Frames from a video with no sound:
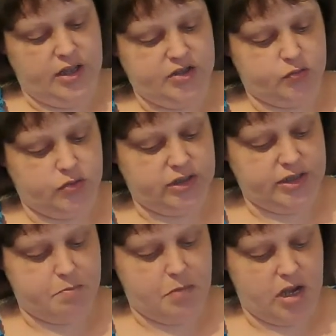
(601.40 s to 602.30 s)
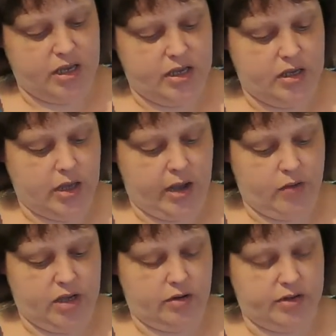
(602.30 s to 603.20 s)
It's really muggy
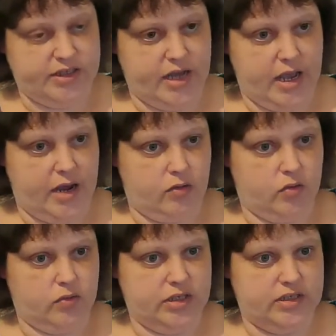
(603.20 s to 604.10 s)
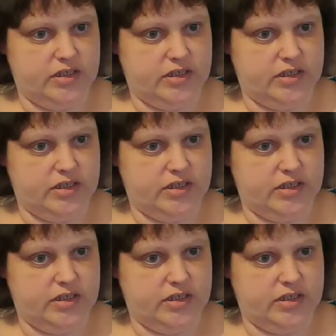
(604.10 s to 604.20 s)
out here today. I don't know what it